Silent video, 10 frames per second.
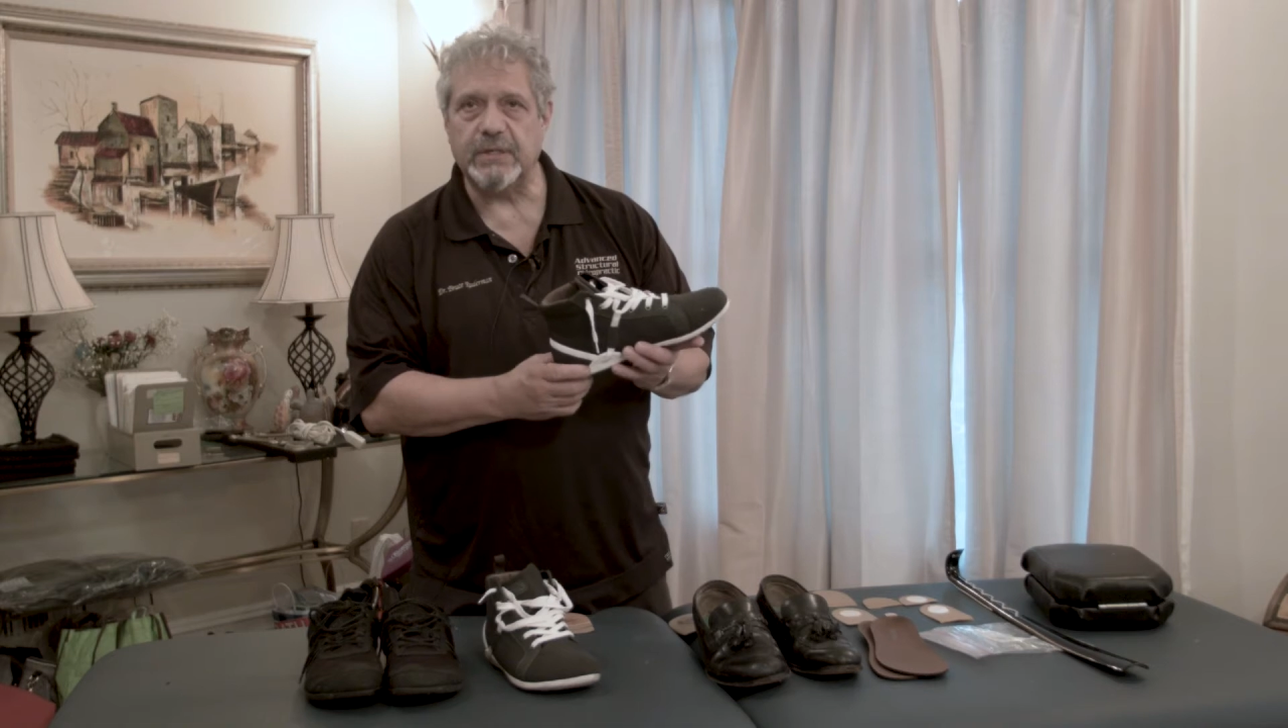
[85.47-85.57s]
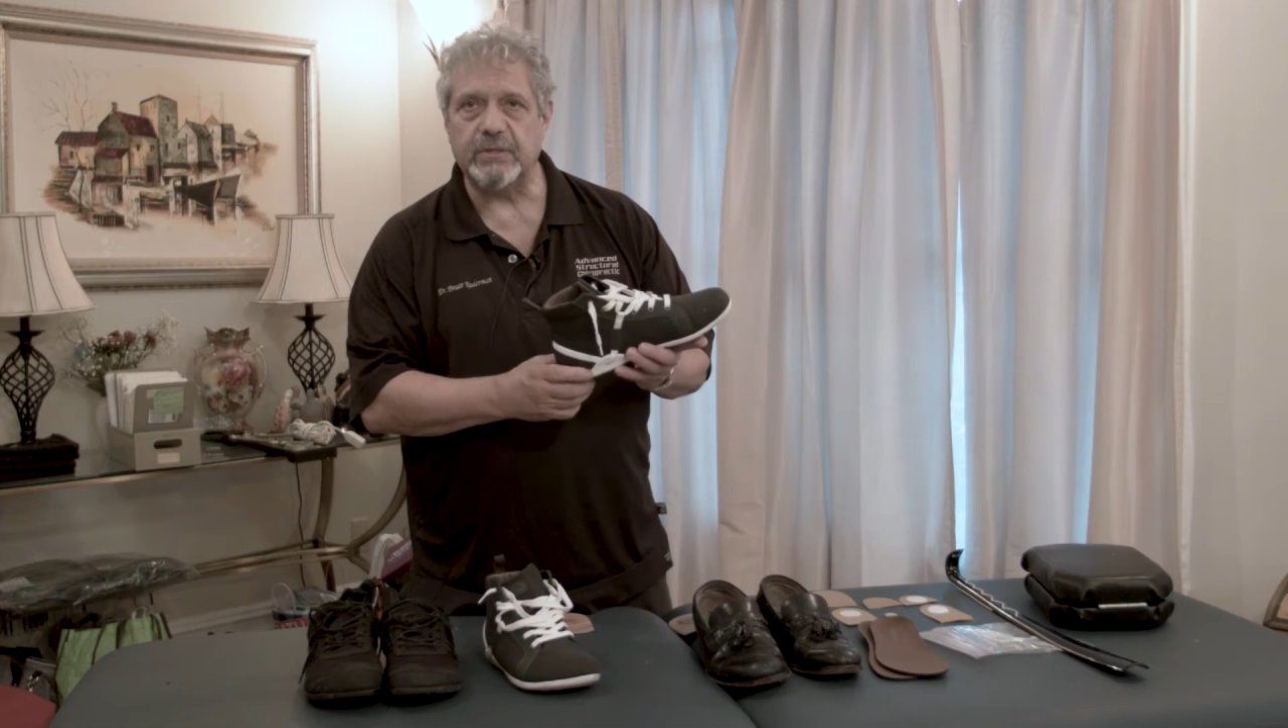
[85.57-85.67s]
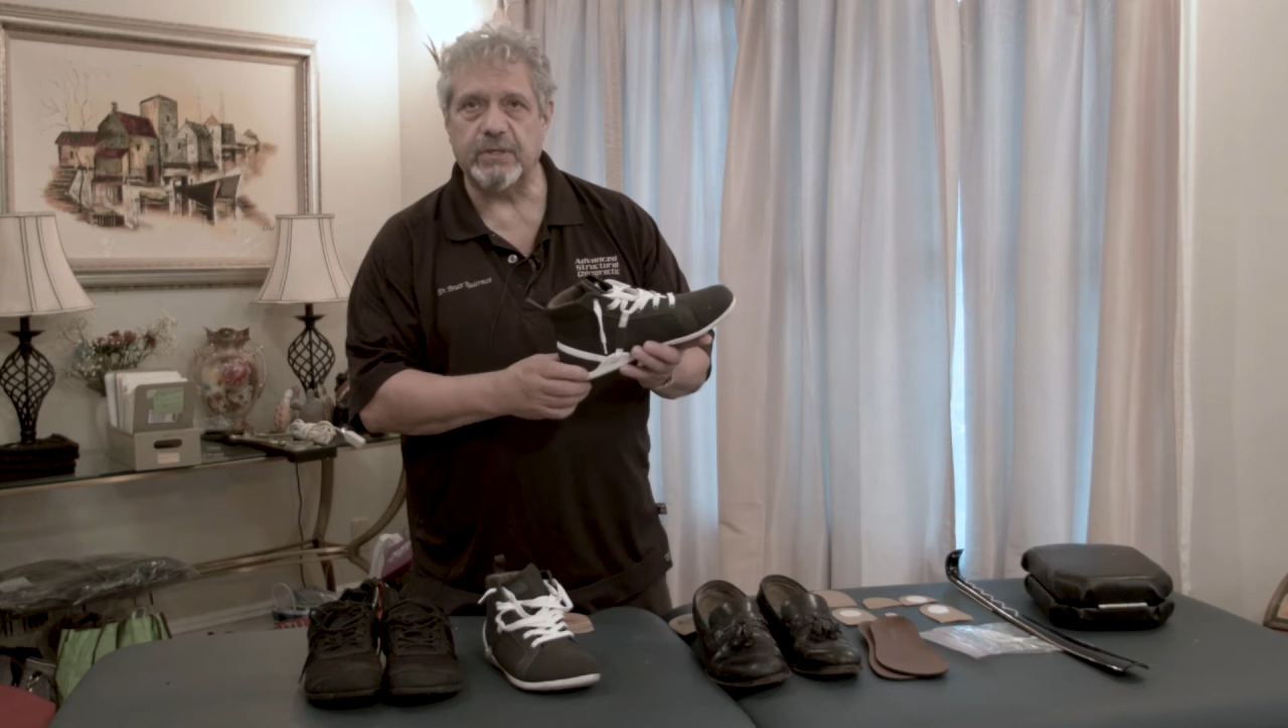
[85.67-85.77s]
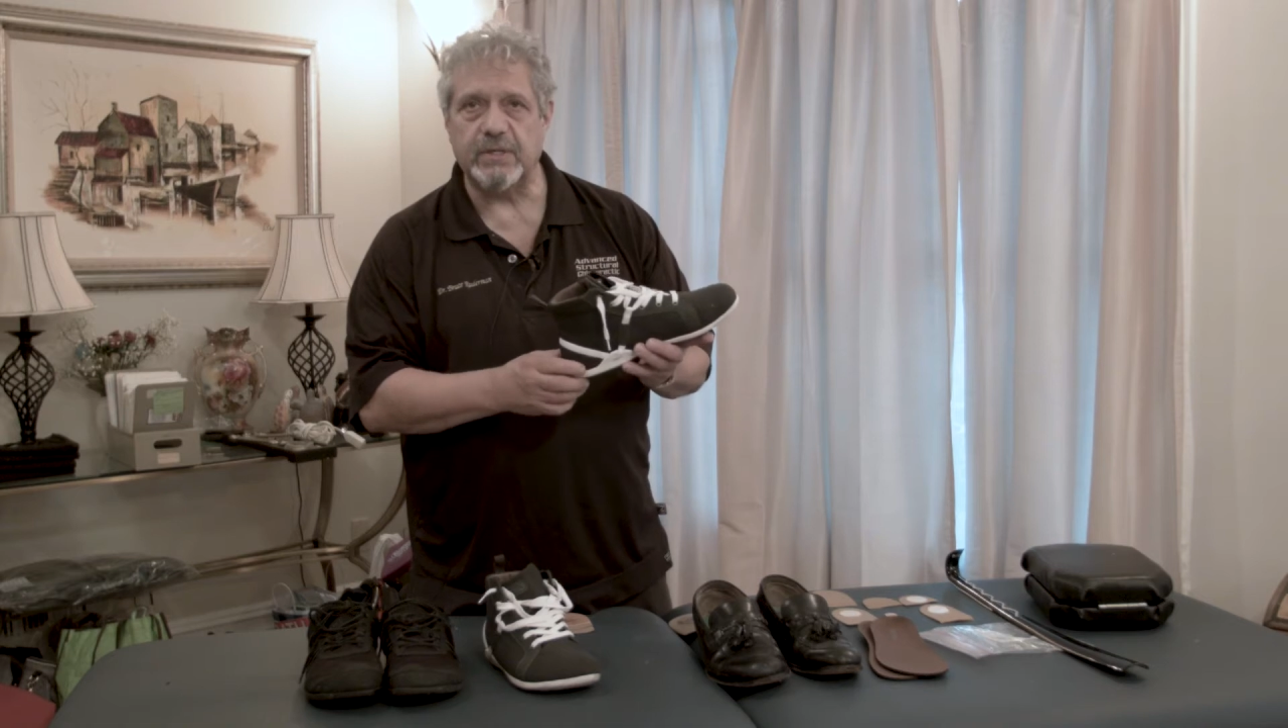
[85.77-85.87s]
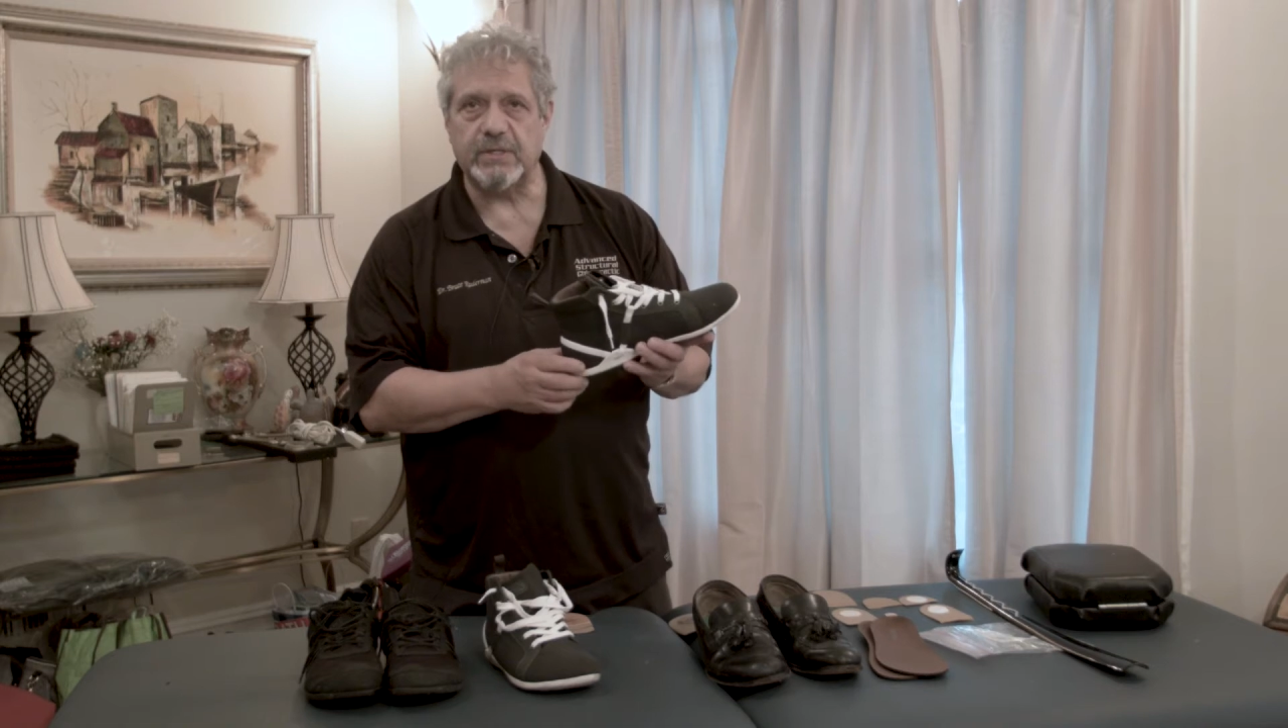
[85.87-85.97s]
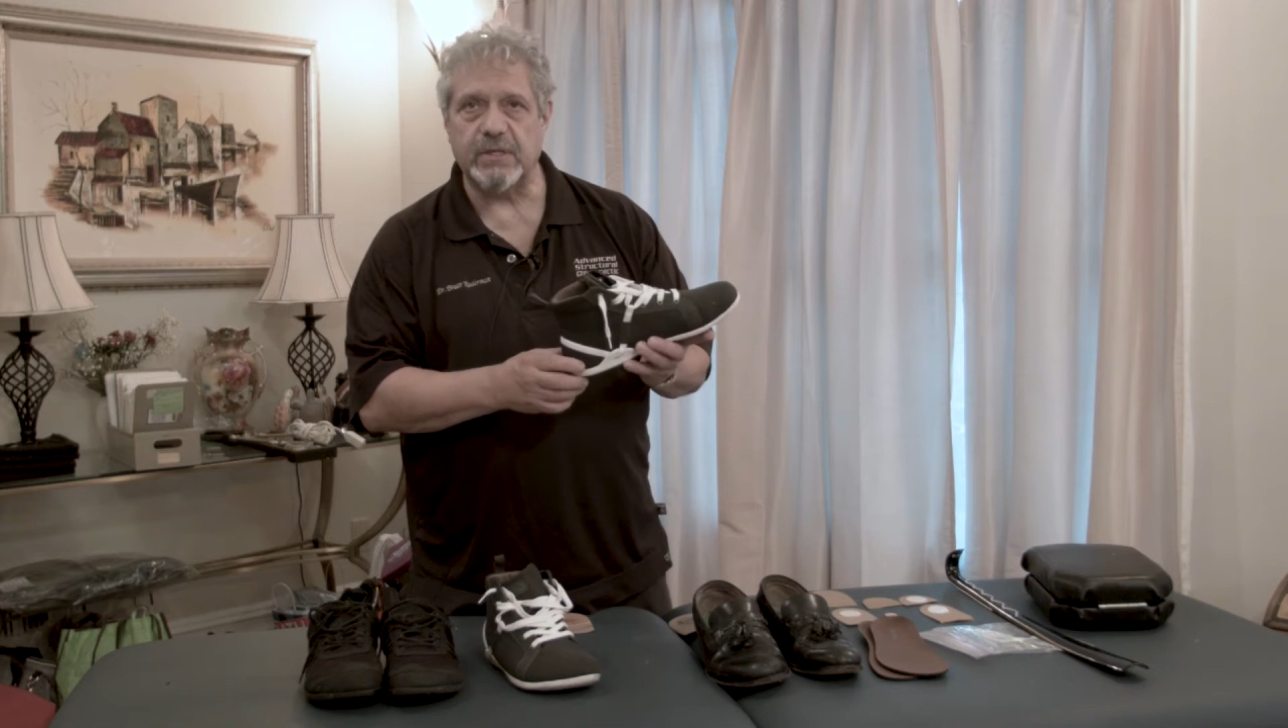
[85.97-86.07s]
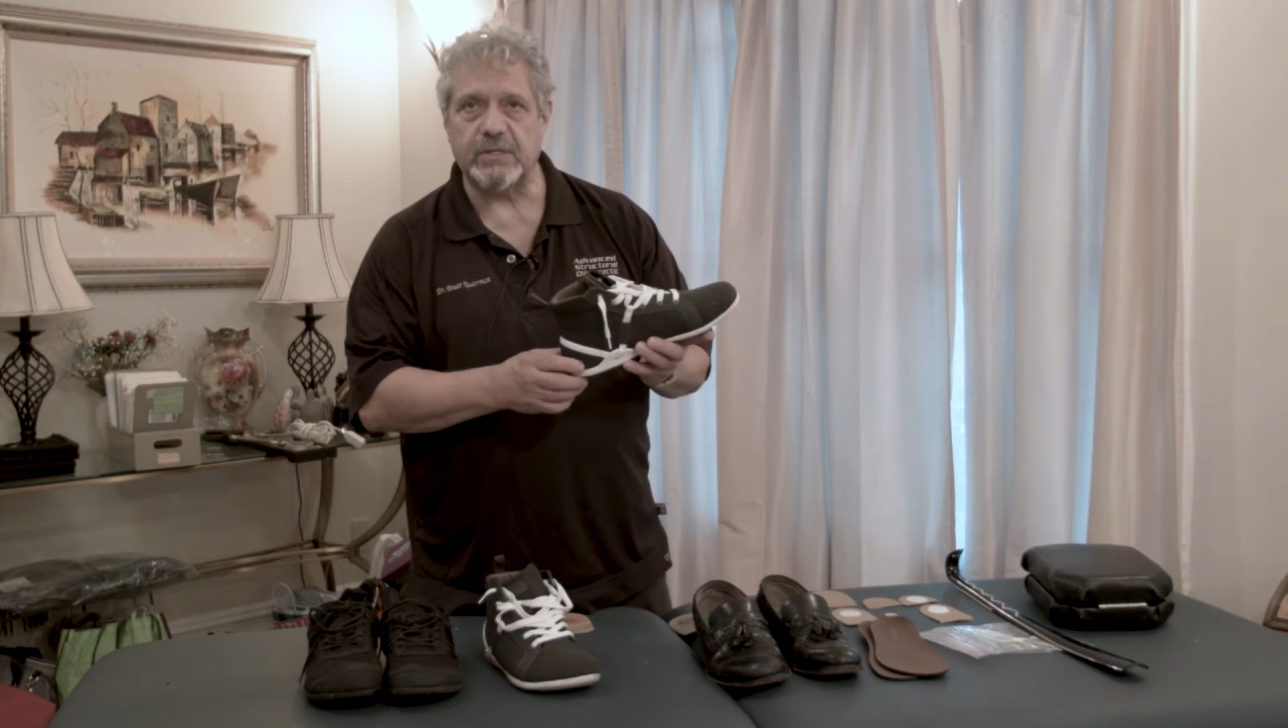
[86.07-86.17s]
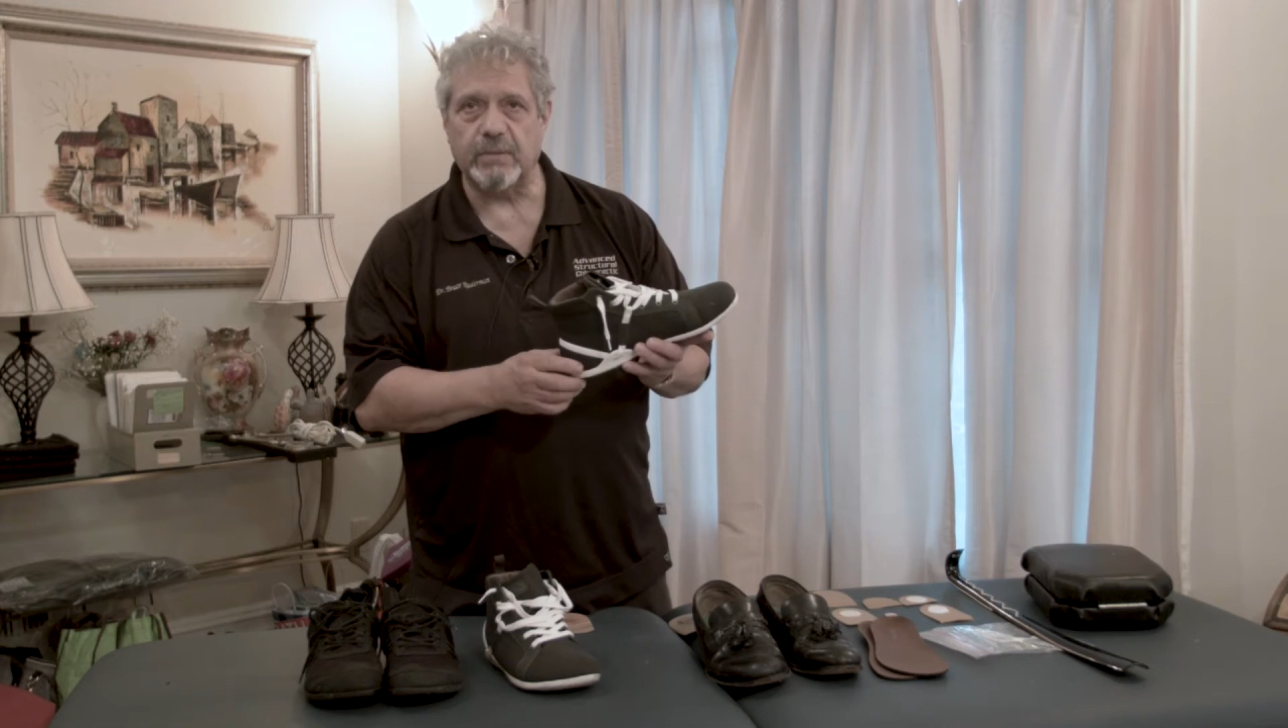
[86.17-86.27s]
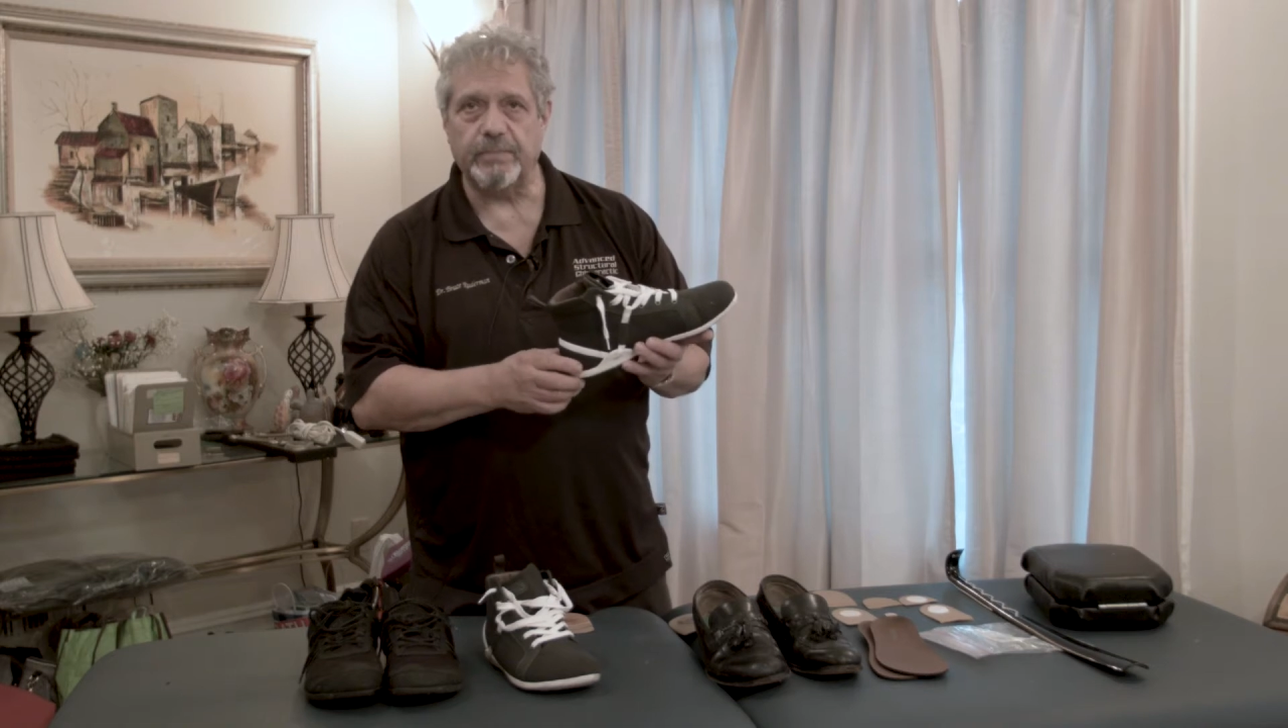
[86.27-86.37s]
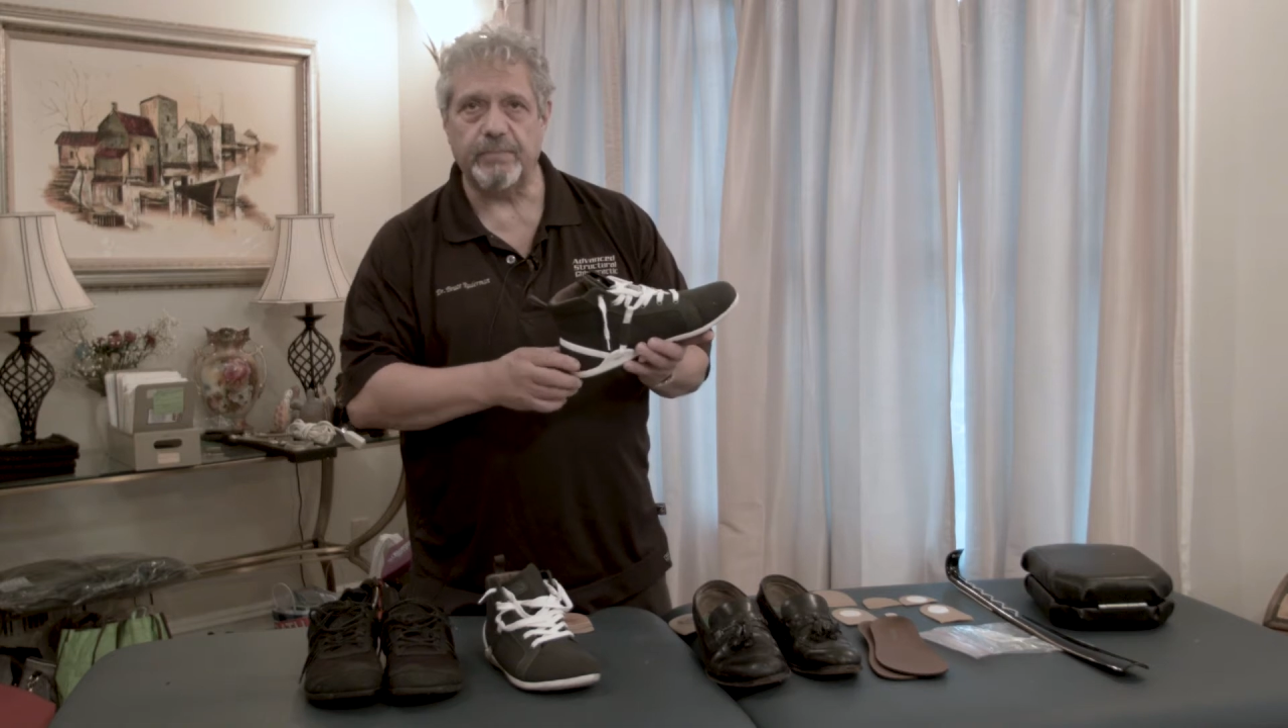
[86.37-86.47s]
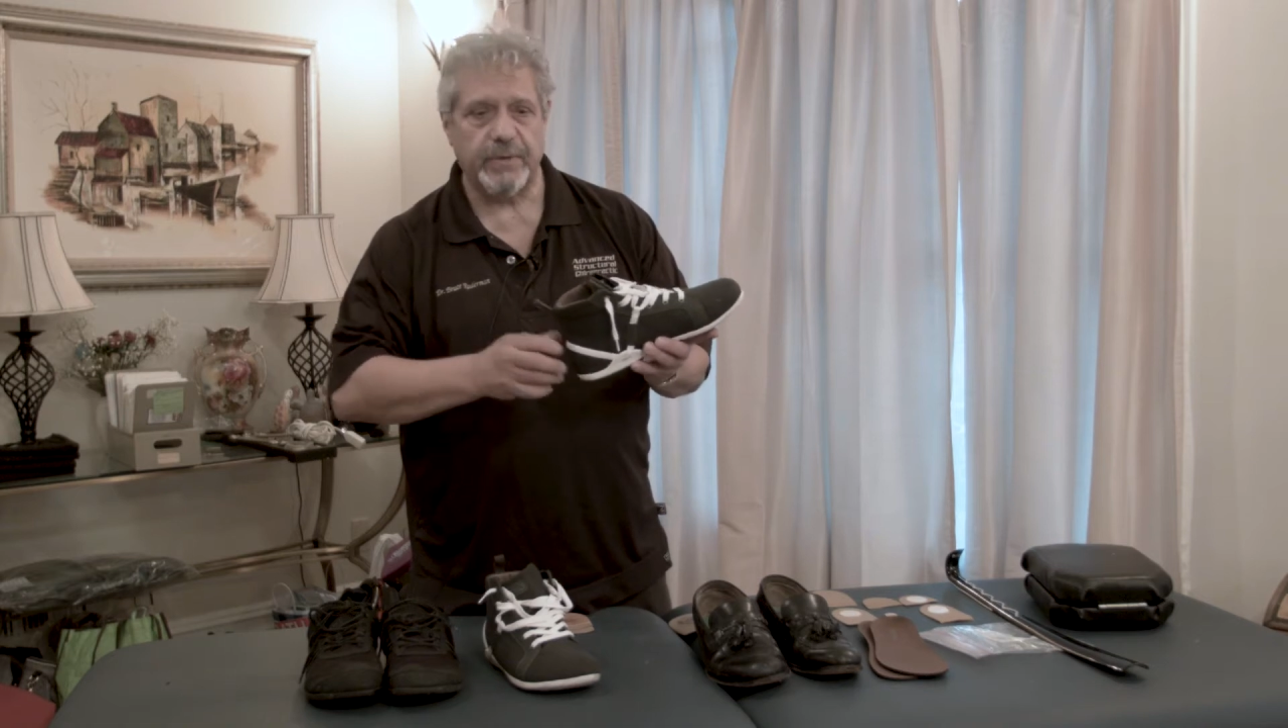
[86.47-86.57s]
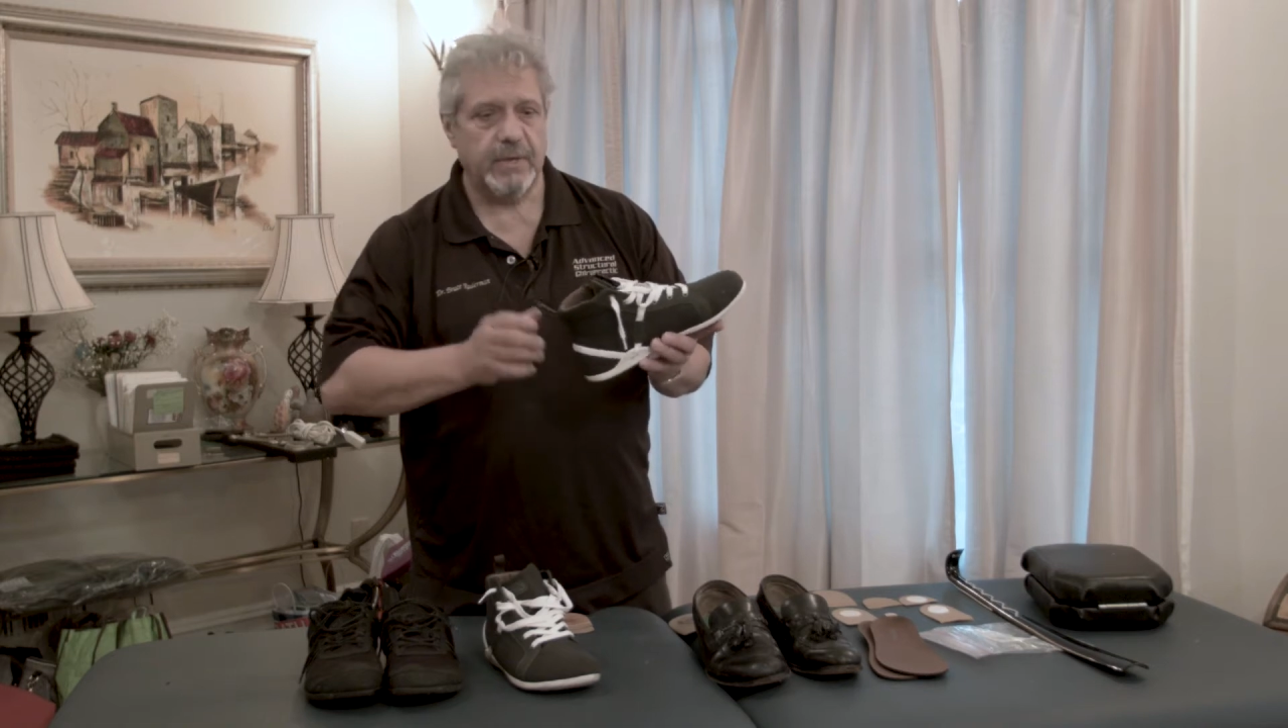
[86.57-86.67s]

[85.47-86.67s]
into the system.